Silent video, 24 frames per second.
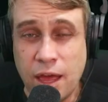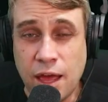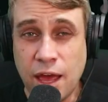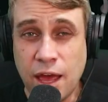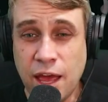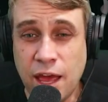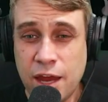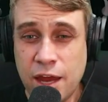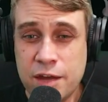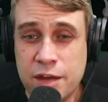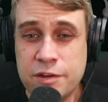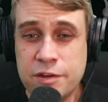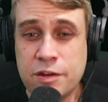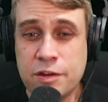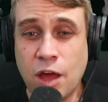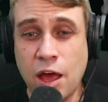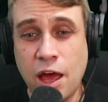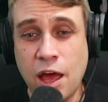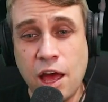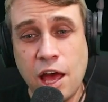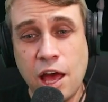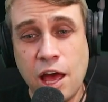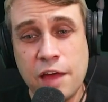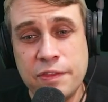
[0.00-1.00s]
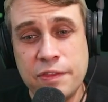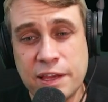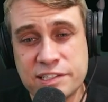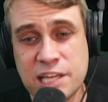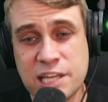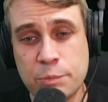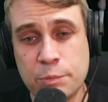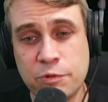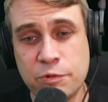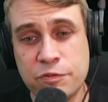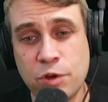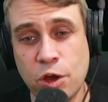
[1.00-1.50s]
And next
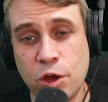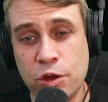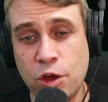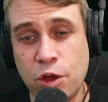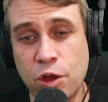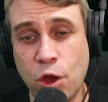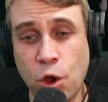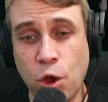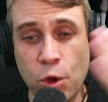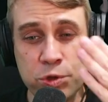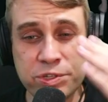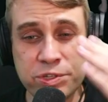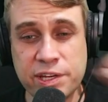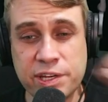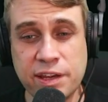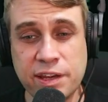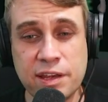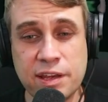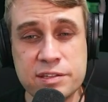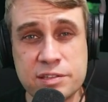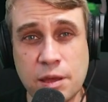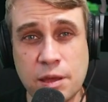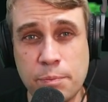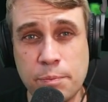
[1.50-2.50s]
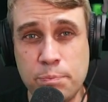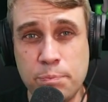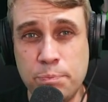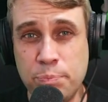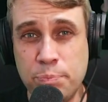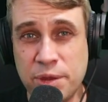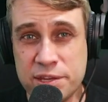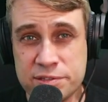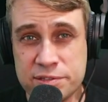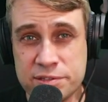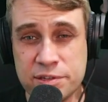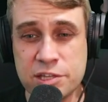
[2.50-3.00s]
up, we've got Hostinger's
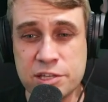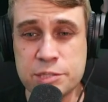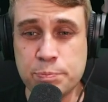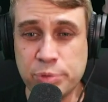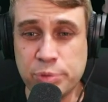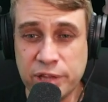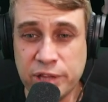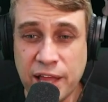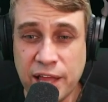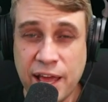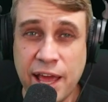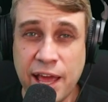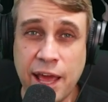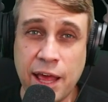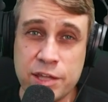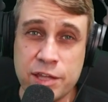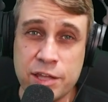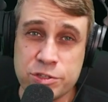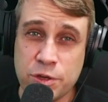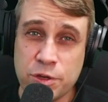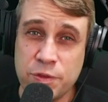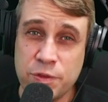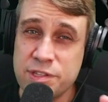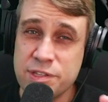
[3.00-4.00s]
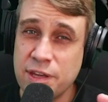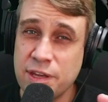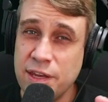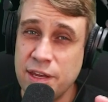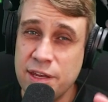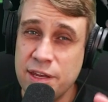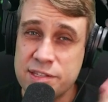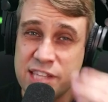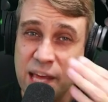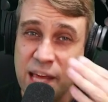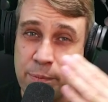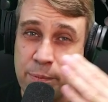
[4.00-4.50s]
business plan. So this
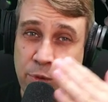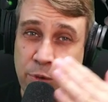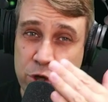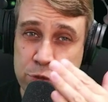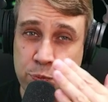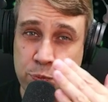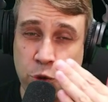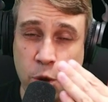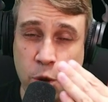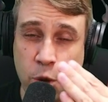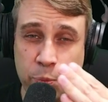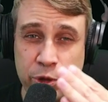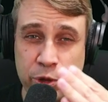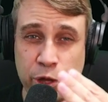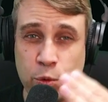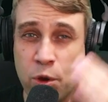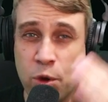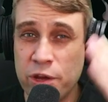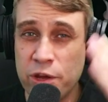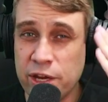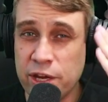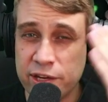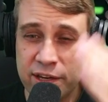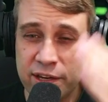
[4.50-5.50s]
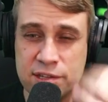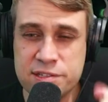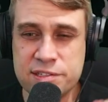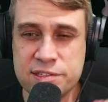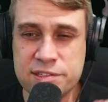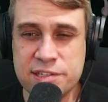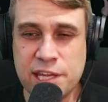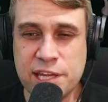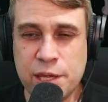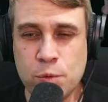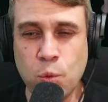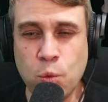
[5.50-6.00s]
is their most popular one. I can
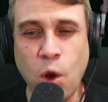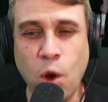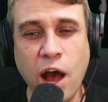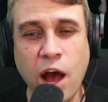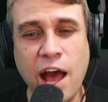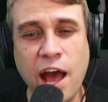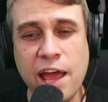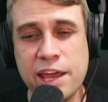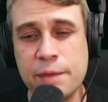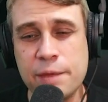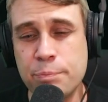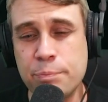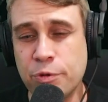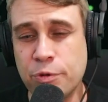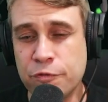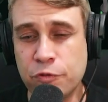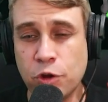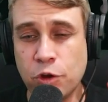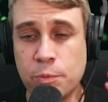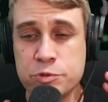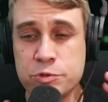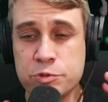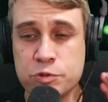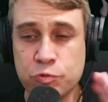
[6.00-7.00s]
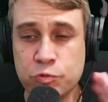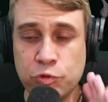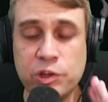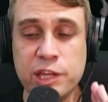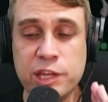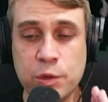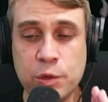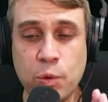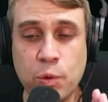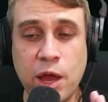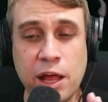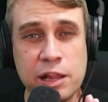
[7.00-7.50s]
see why it performs
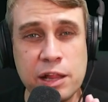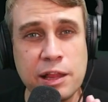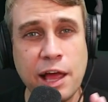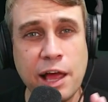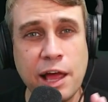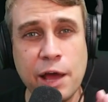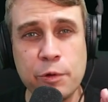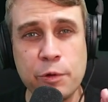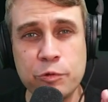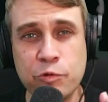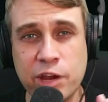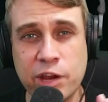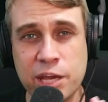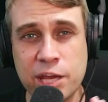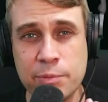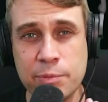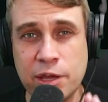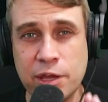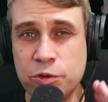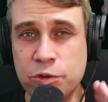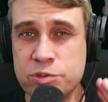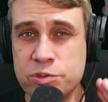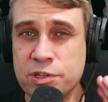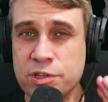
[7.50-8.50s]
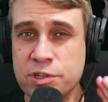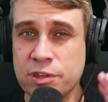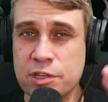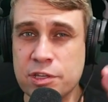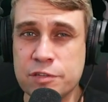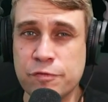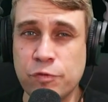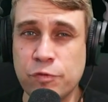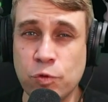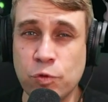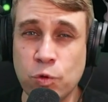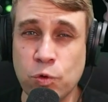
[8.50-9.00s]
really well. I would recommend using
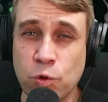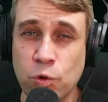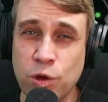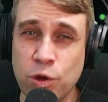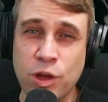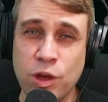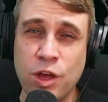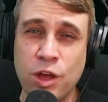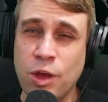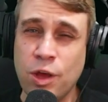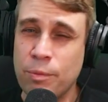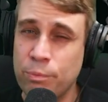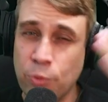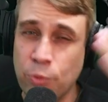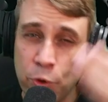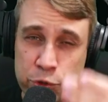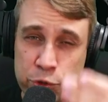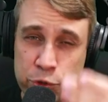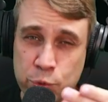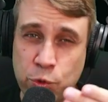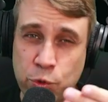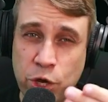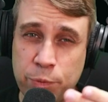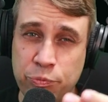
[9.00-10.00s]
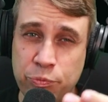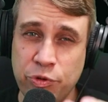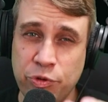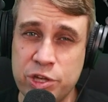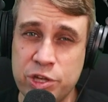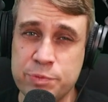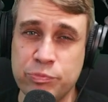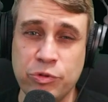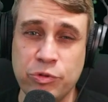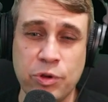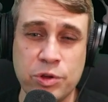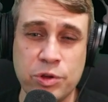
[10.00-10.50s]
this for most
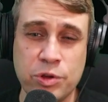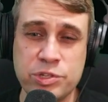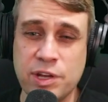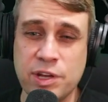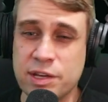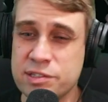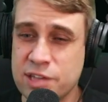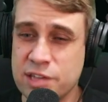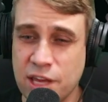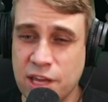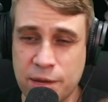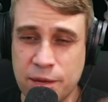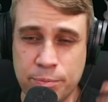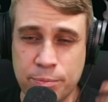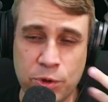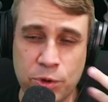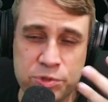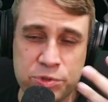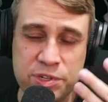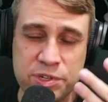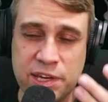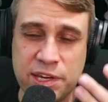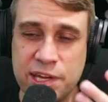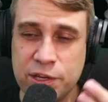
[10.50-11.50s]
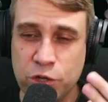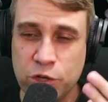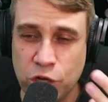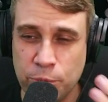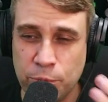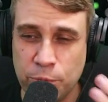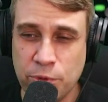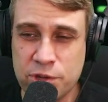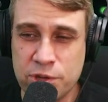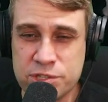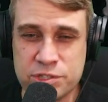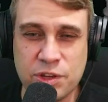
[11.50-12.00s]
WordPress projects and most
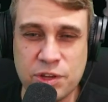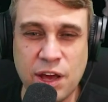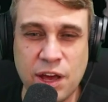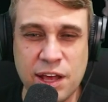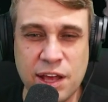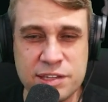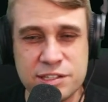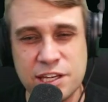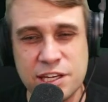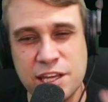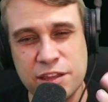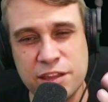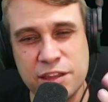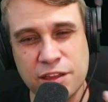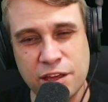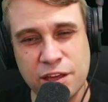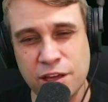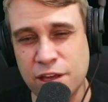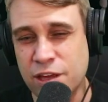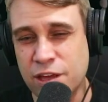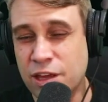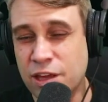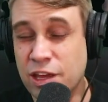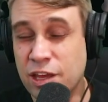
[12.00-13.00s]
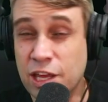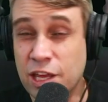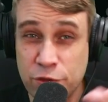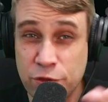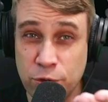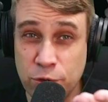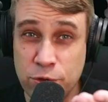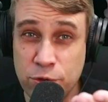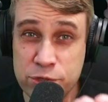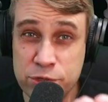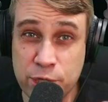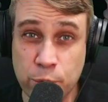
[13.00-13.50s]
e-commerce sites, either if
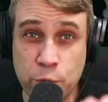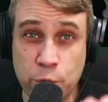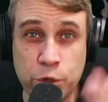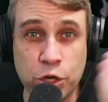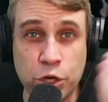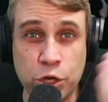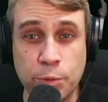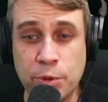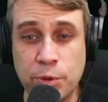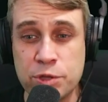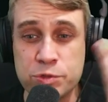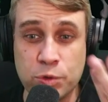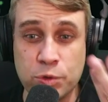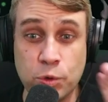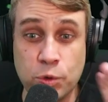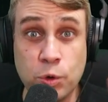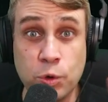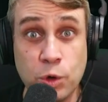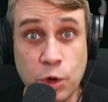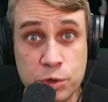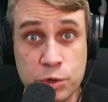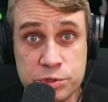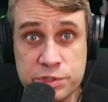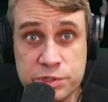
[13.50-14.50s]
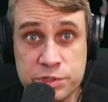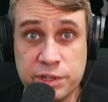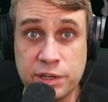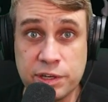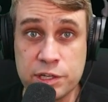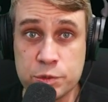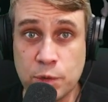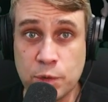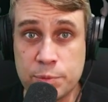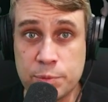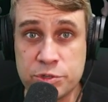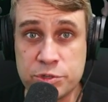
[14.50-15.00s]
you're using WooCommerce or
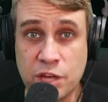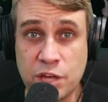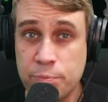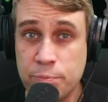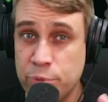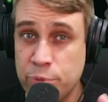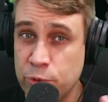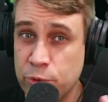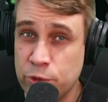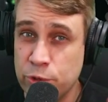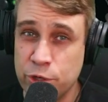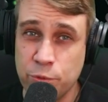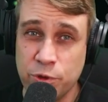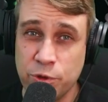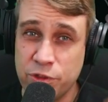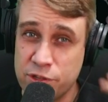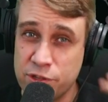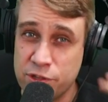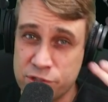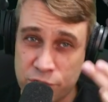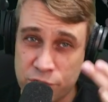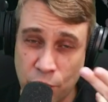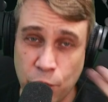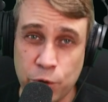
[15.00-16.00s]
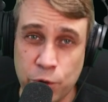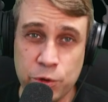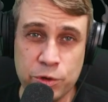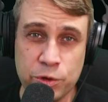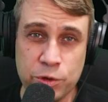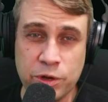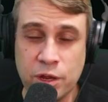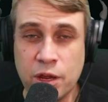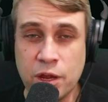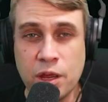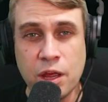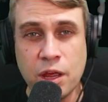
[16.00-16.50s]
Hostinger's website builder with its
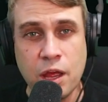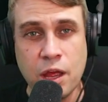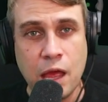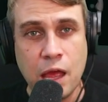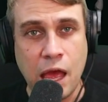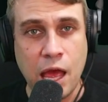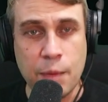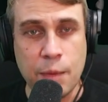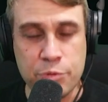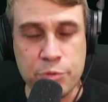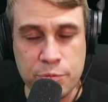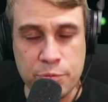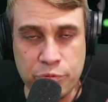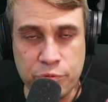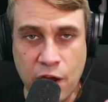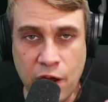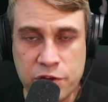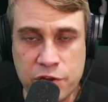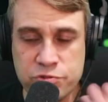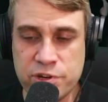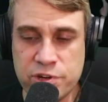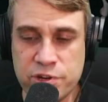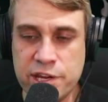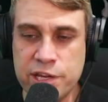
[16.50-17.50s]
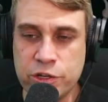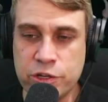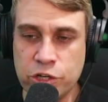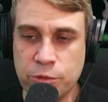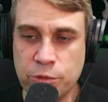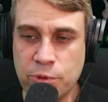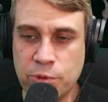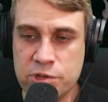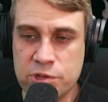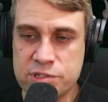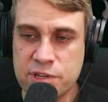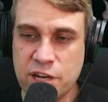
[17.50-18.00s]
own proprietary
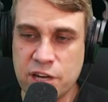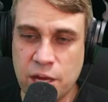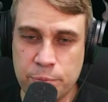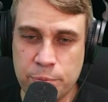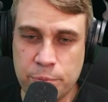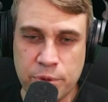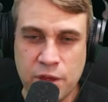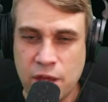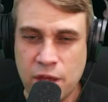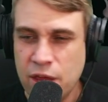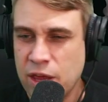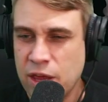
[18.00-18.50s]
e-commerce setup.